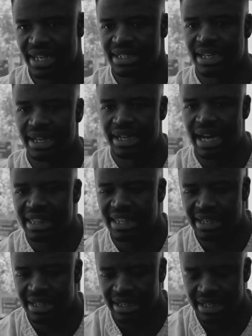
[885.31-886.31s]
And I think
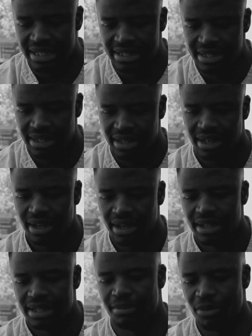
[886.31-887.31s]
it's the
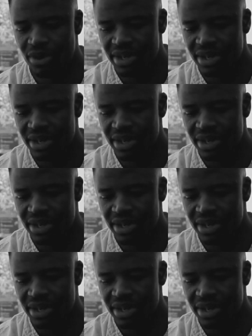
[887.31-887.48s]
more as